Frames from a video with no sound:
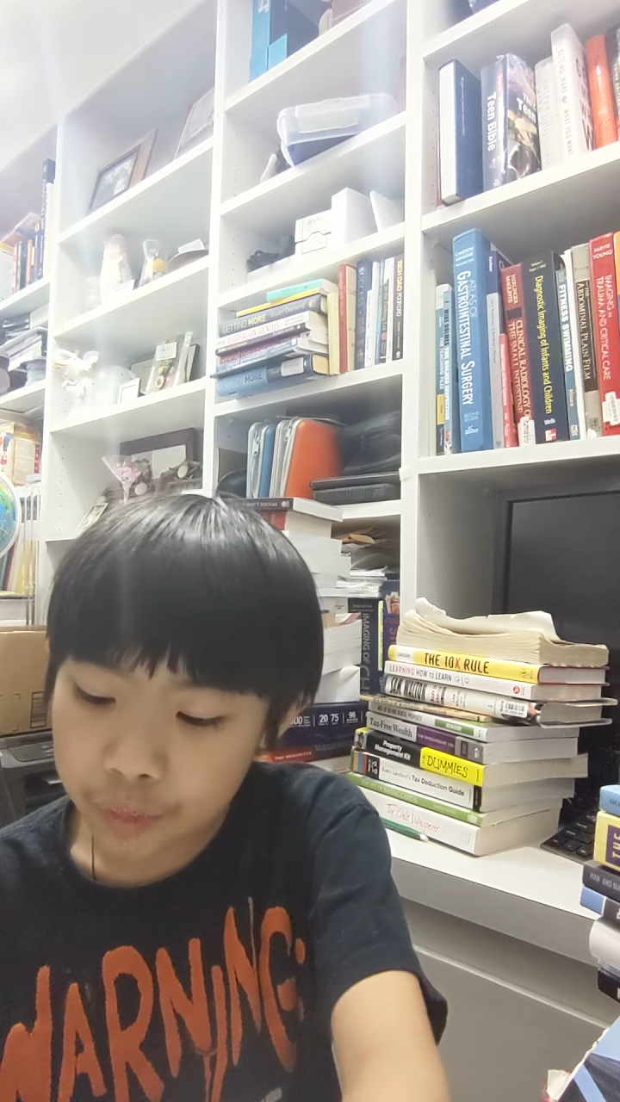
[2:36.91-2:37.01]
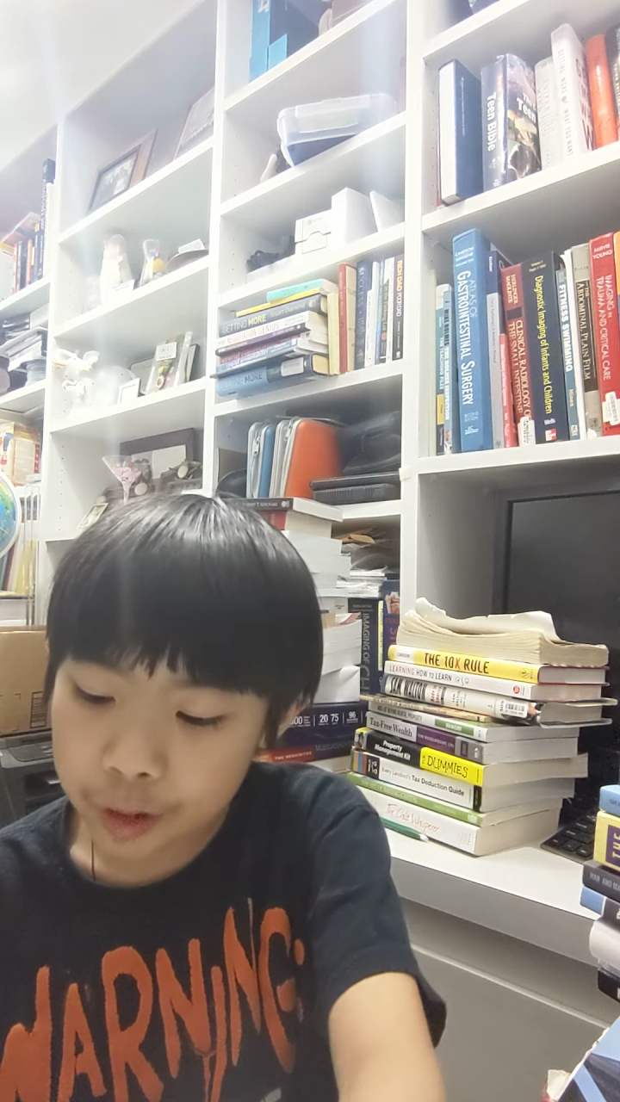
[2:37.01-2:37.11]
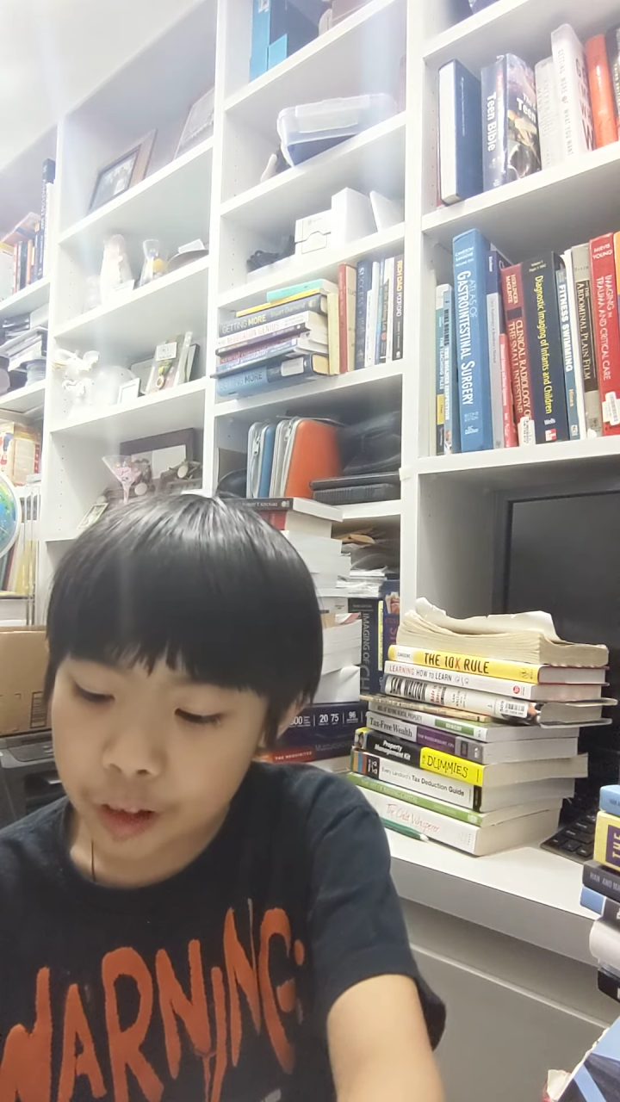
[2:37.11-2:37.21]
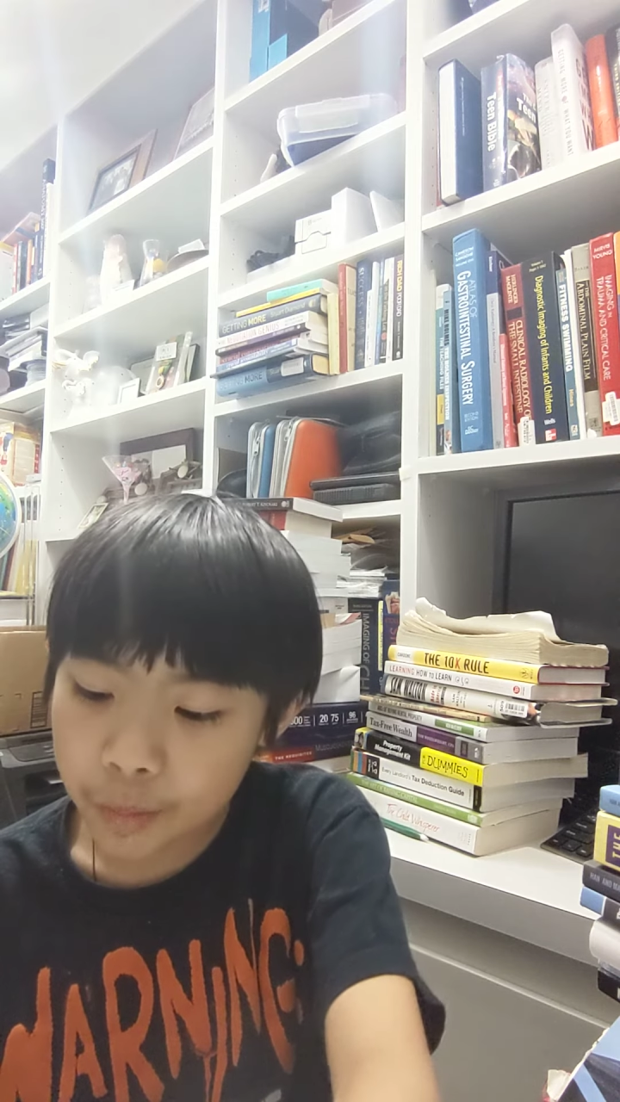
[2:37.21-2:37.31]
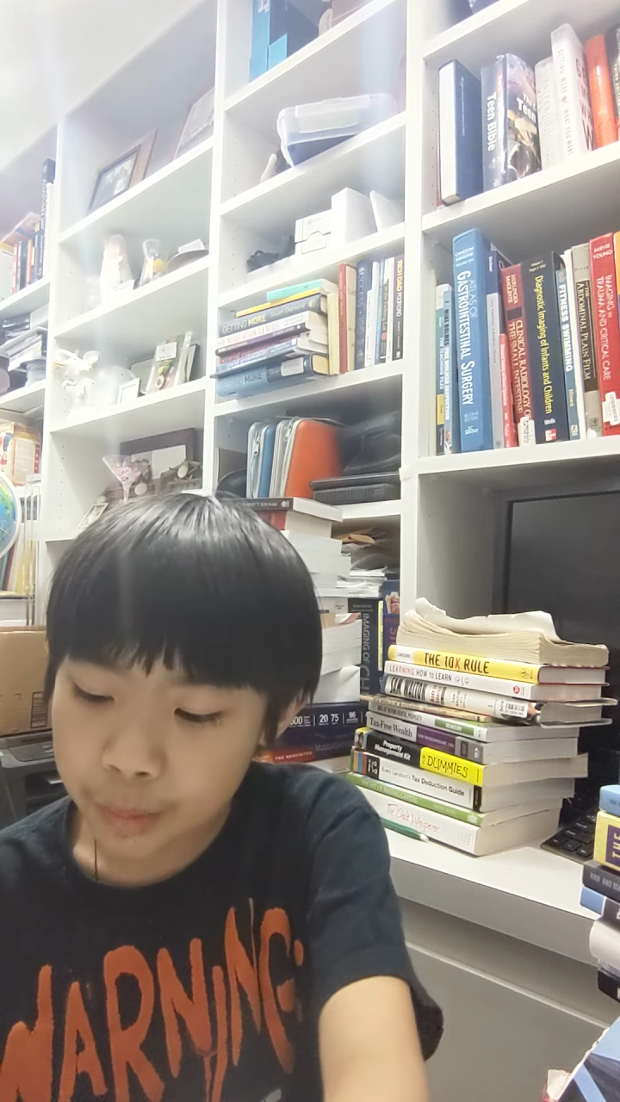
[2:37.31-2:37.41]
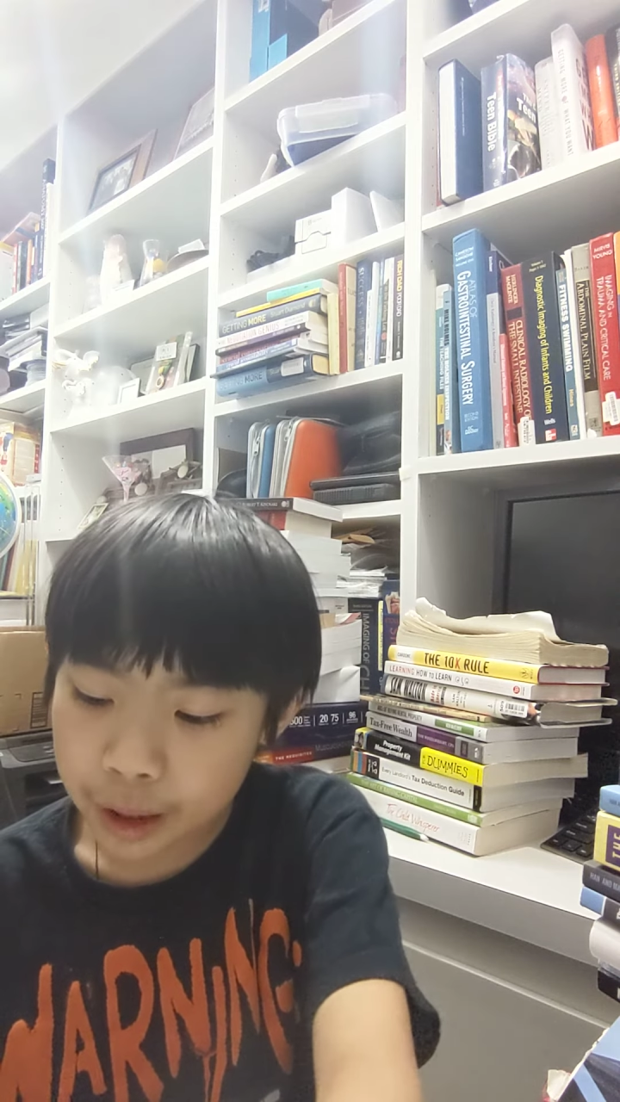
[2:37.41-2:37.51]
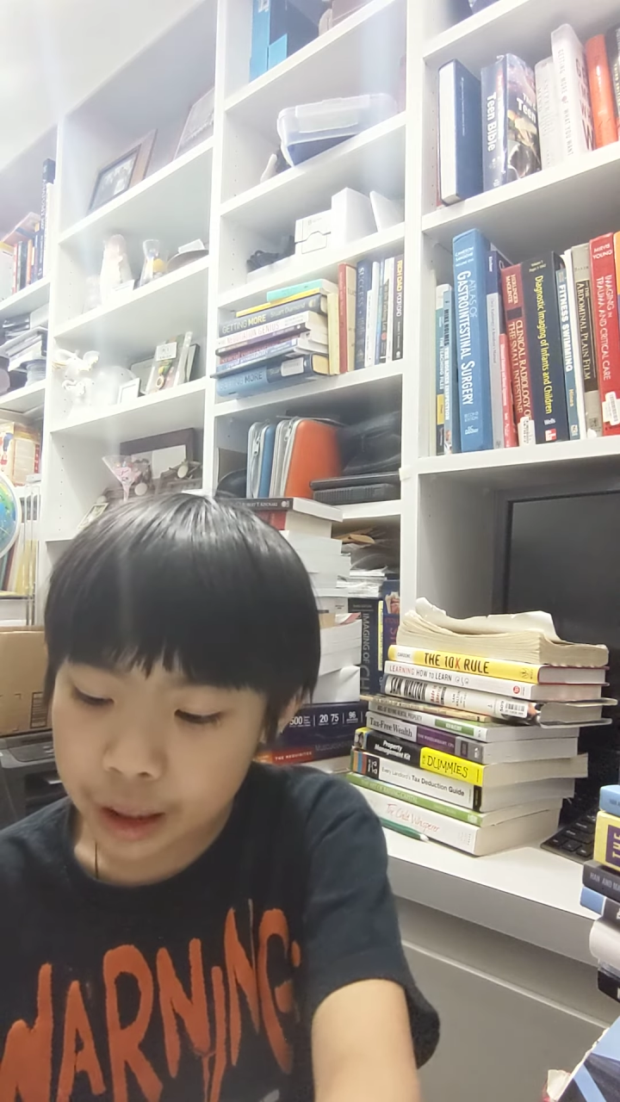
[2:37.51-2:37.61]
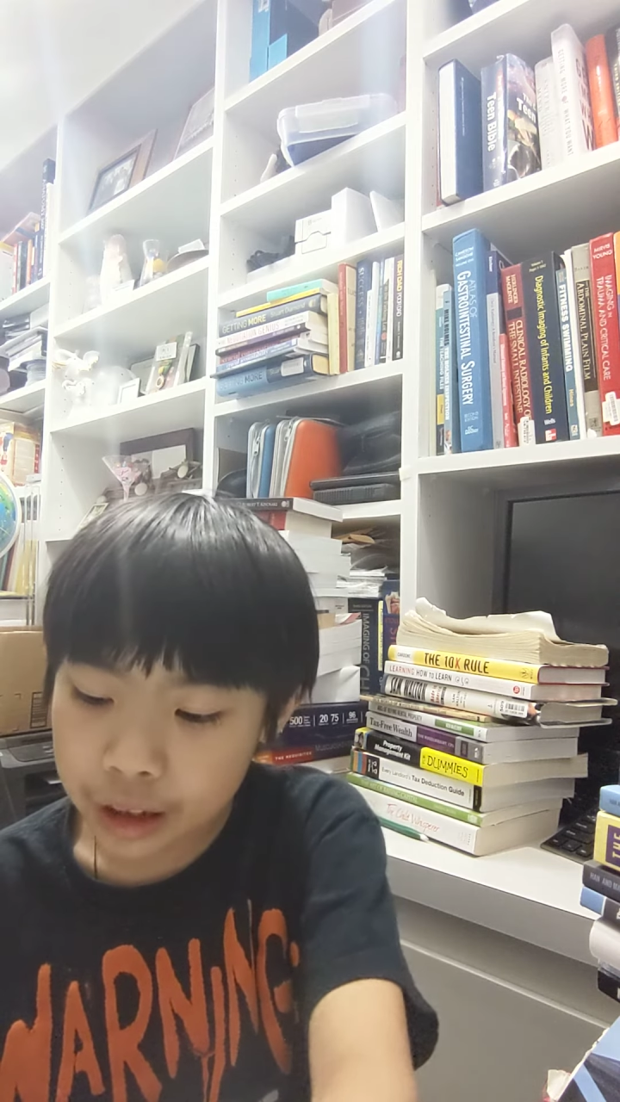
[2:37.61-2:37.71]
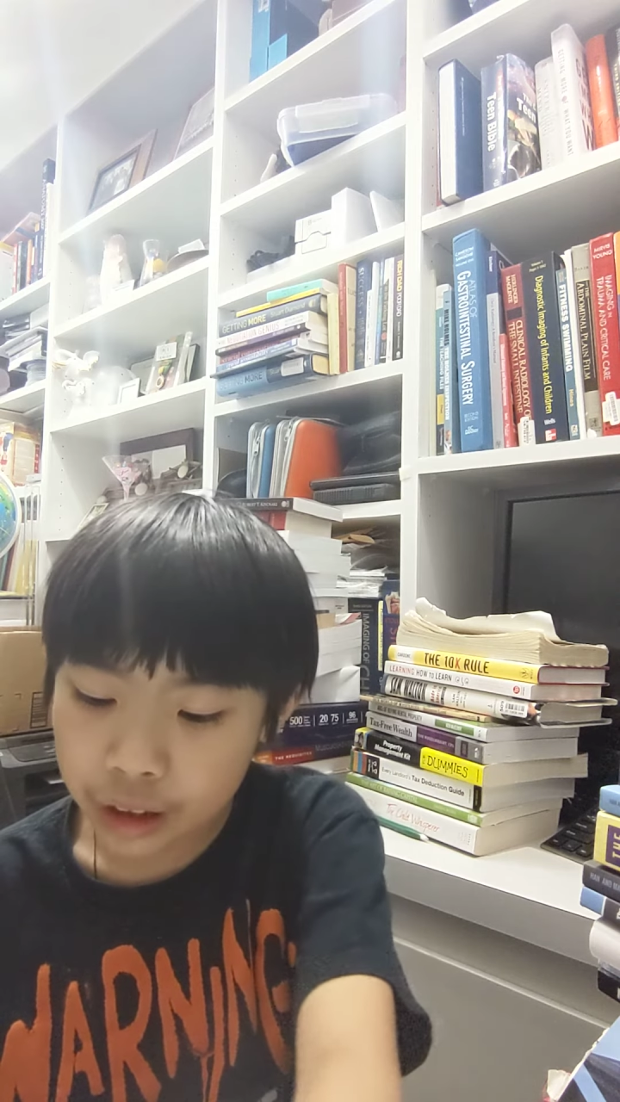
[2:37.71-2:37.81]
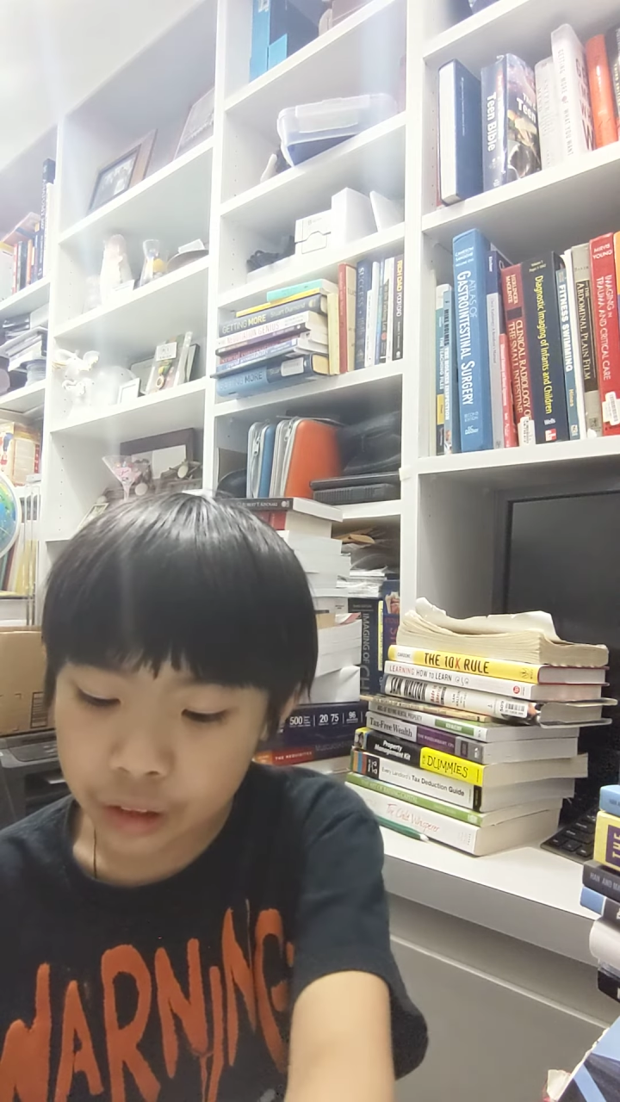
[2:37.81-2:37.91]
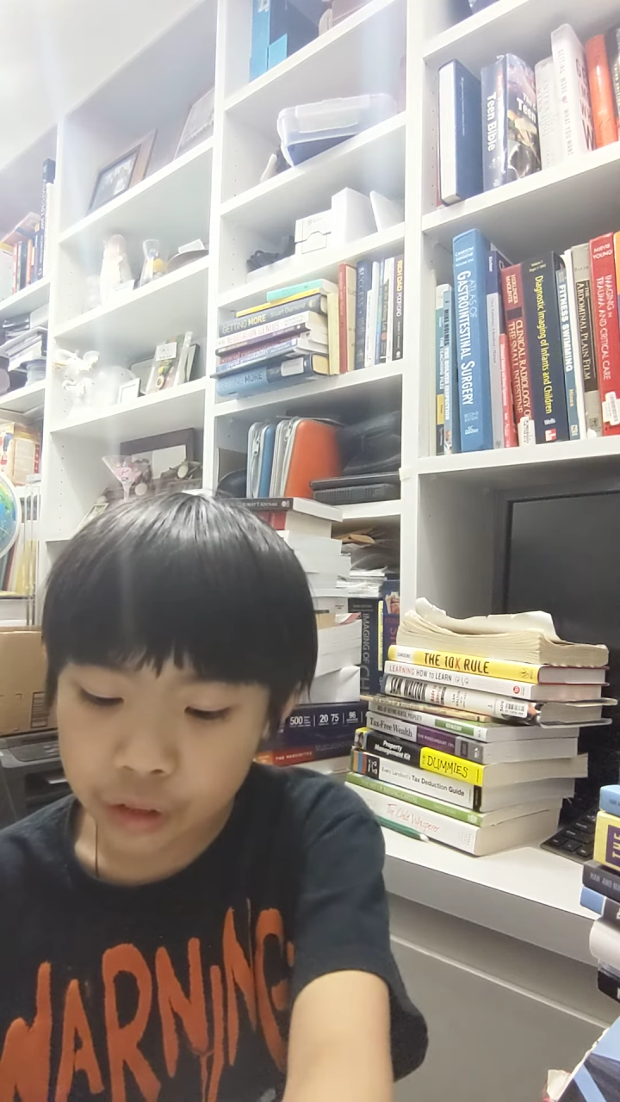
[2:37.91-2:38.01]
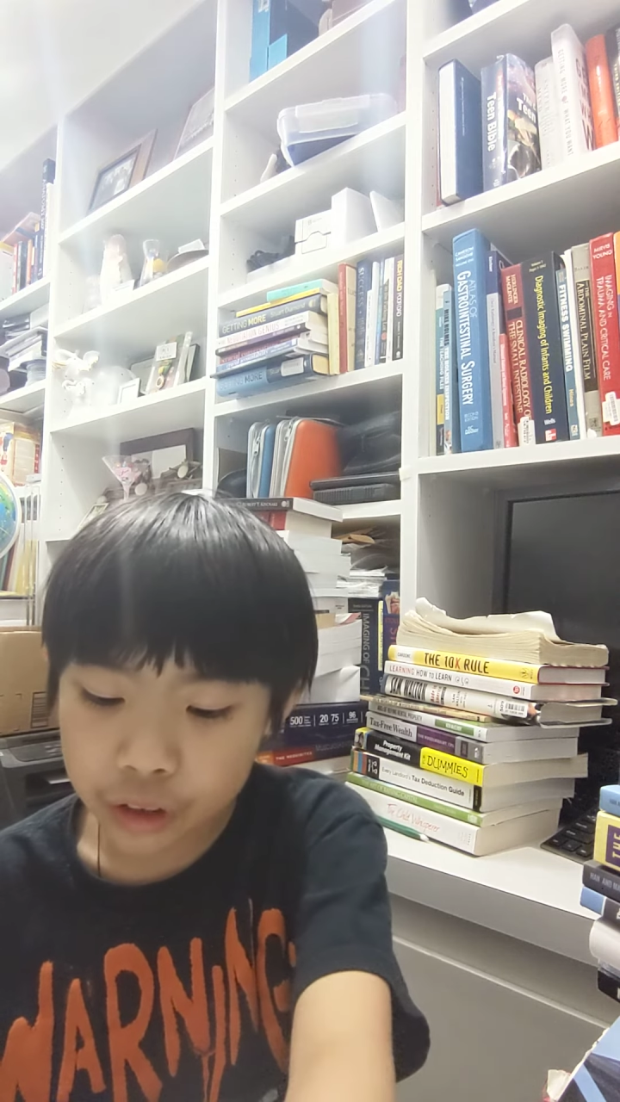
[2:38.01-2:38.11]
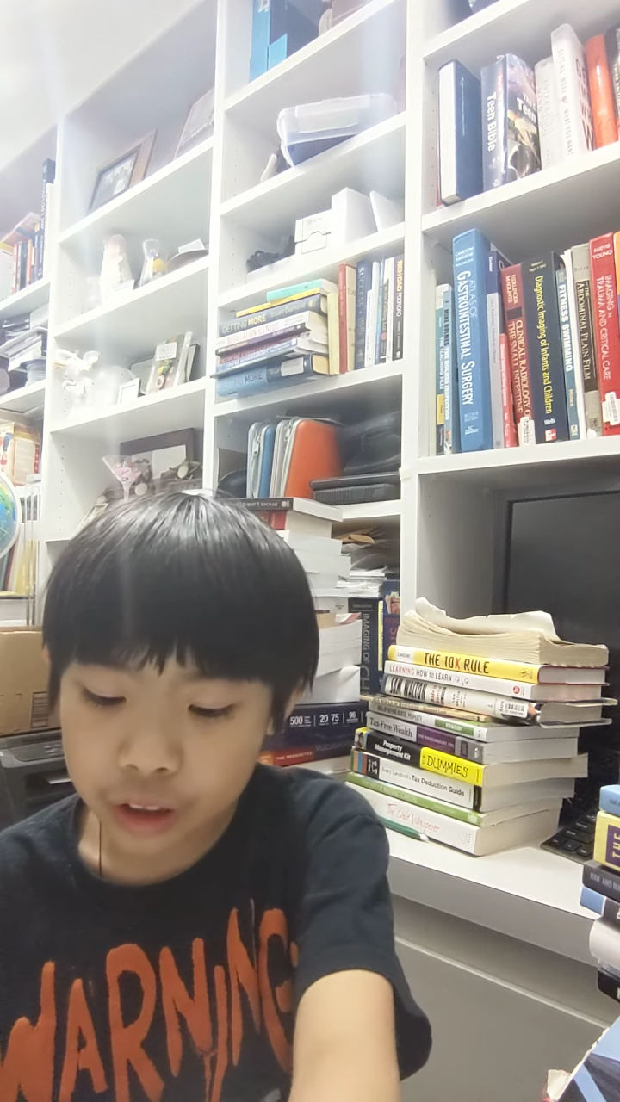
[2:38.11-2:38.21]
been trapped by the industrial